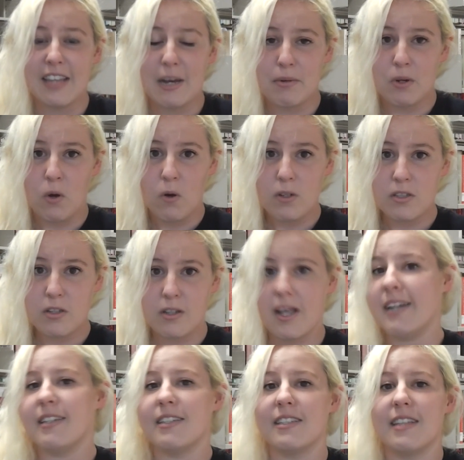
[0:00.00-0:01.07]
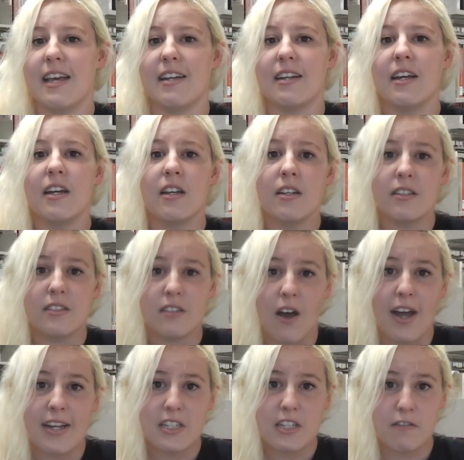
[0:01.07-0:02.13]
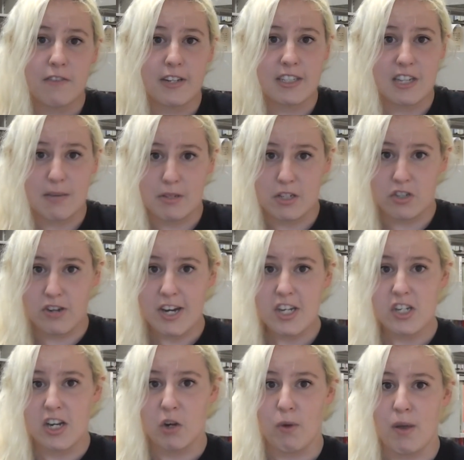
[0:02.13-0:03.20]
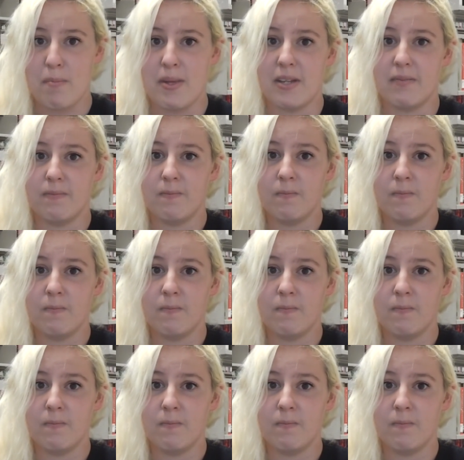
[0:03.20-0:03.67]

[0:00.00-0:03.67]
They would also like to send scientific demonstration equipment